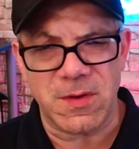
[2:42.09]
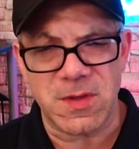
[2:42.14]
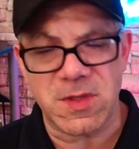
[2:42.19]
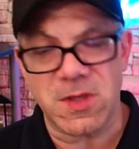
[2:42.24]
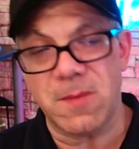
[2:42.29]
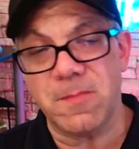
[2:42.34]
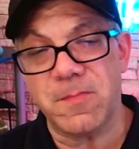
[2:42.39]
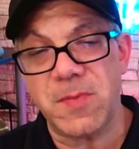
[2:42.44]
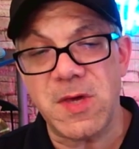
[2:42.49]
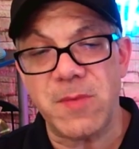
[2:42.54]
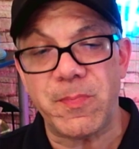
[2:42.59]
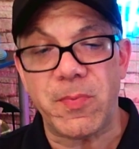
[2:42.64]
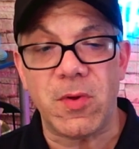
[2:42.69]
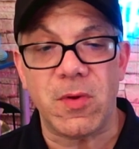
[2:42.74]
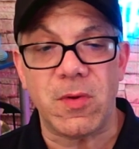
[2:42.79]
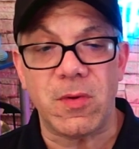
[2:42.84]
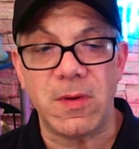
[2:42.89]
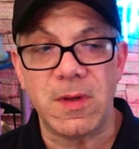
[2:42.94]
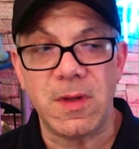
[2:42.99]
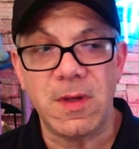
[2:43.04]
Some
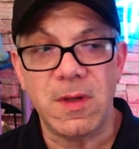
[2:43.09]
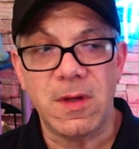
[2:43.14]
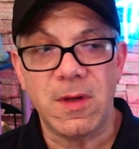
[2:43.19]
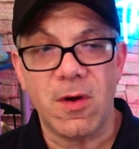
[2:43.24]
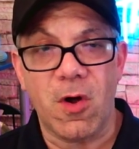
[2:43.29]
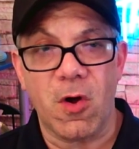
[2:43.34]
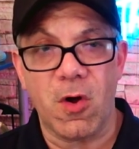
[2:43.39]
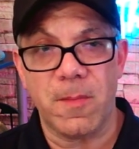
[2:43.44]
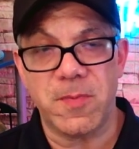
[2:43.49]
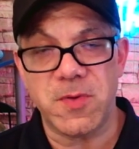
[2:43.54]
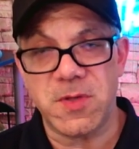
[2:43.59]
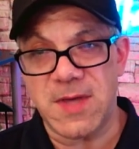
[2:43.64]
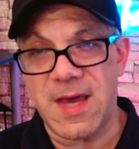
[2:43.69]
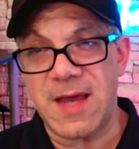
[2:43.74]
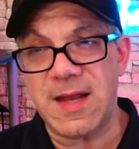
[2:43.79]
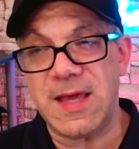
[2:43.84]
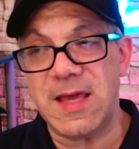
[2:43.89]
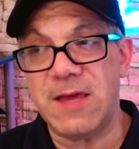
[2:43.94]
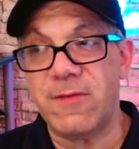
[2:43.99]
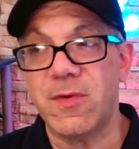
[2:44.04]
people are
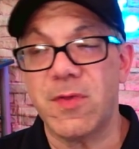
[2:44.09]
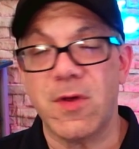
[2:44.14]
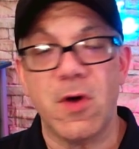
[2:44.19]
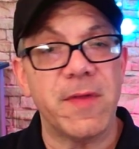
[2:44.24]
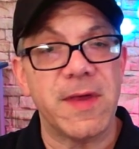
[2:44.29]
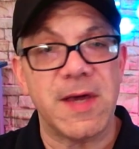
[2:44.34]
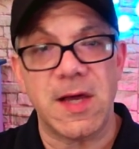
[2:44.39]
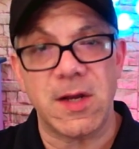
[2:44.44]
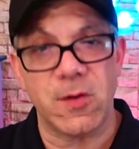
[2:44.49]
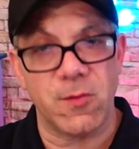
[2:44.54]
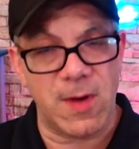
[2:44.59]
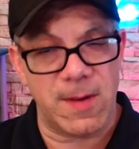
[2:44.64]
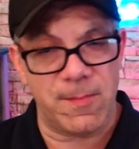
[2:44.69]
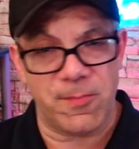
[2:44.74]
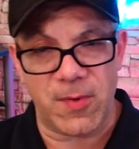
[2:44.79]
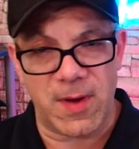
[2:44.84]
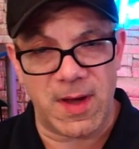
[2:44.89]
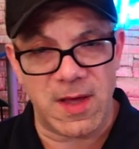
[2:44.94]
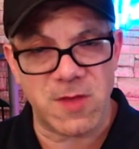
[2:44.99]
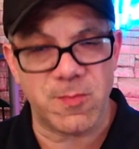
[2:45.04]
upset even though they got a great
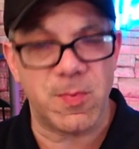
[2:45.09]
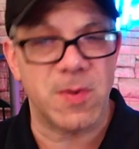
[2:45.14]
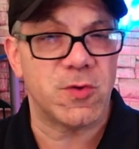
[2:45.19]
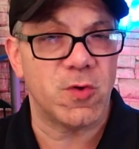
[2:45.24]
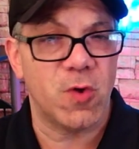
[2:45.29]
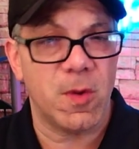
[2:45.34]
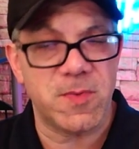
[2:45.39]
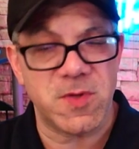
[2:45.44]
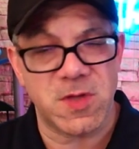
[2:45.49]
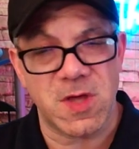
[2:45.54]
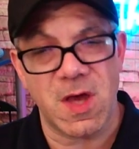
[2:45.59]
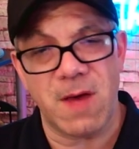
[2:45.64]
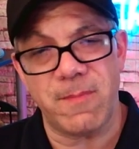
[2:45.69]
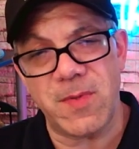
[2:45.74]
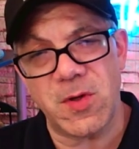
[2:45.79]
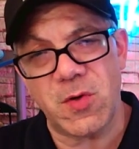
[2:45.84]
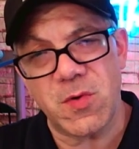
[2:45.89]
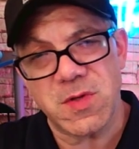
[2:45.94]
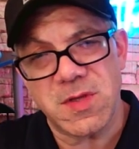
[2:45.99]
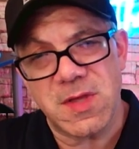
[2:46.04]
price, but they're upset
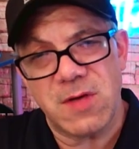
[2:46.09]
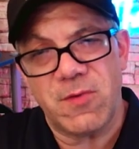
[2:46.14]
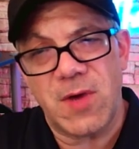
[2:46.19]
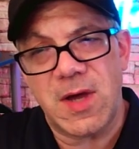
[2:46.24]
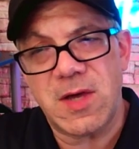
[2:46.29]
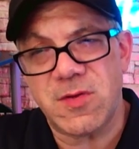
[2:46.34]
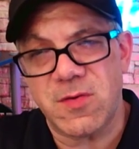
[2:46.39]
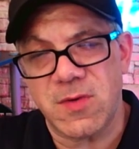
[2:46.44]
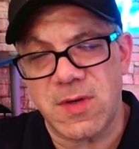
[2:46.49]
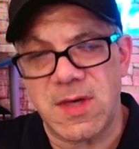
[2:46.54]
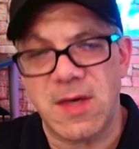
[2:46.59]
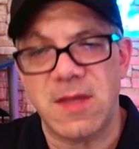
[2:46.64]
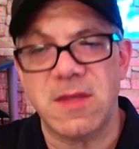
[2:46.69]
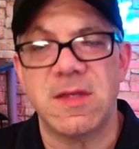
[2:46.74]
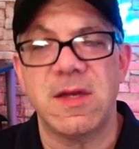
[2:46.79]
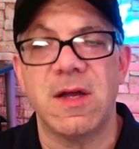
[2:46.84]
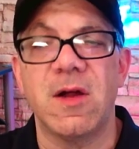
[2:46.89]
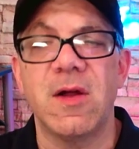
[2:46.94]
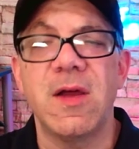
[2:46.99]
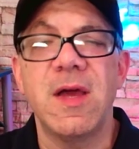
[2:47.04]
because they raised their kids
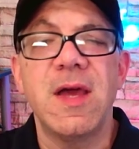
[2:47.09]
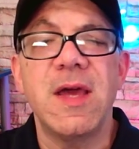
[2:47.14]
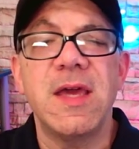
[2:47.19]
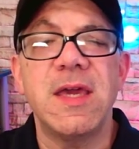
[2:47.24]
there.